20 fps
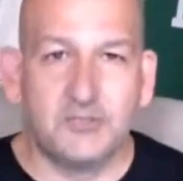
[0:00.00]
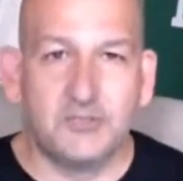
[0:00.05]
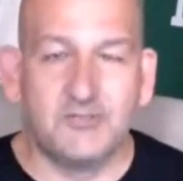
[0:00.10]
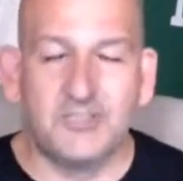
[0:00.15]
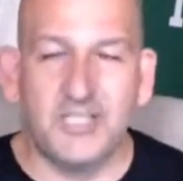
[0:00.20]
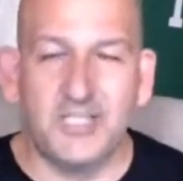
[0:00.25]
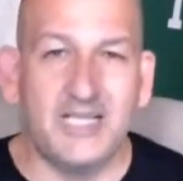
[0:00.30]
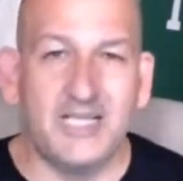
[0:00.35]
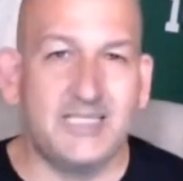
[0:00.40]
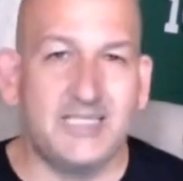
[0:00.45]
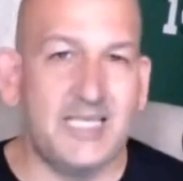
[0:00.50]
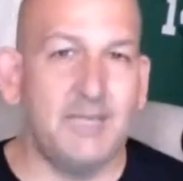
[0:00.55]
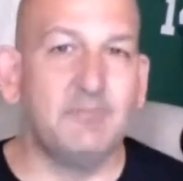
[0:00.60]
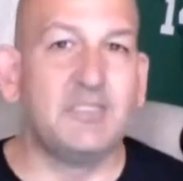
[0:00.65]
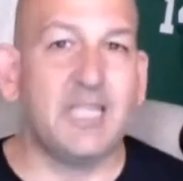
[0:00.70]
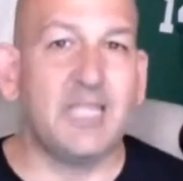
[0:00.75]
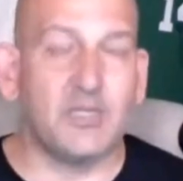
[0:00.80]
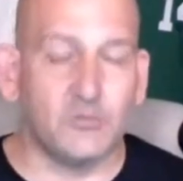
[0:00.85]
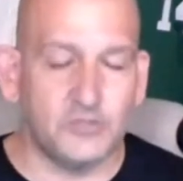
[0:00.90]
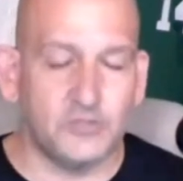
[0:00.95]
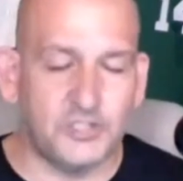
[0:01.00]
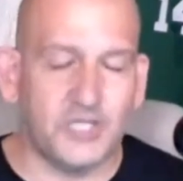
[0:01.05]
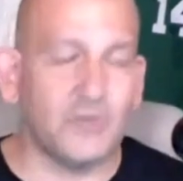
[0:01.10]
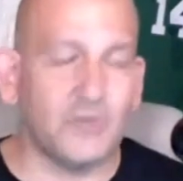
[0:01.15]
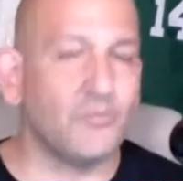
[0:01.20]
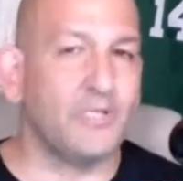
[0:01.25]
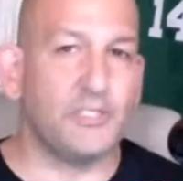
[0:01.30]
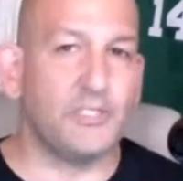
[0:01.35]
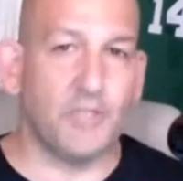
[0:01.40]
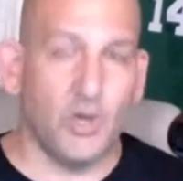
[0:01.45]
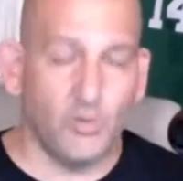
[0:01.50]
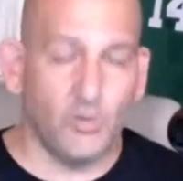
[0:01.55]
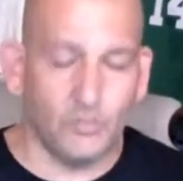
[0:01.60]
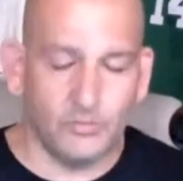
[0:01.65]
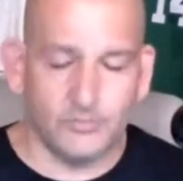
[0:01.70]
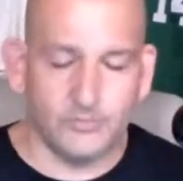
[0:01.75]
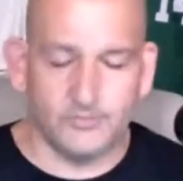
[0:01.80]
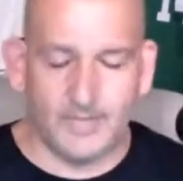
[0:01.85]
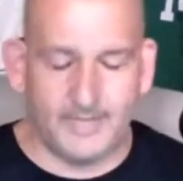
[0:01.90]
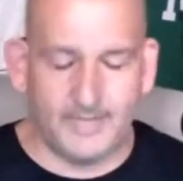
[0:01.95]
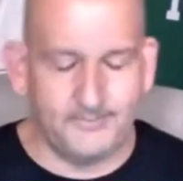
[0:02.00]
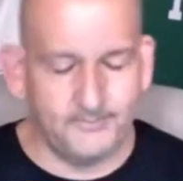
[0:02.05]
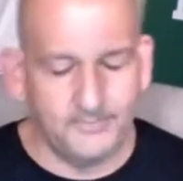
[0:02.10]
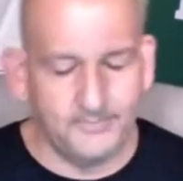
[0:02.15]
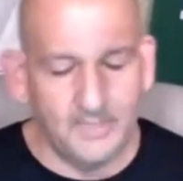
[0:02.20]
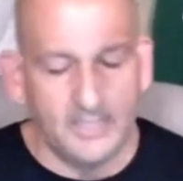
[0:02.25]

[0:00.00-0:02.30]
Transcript: Teams generally don't, right?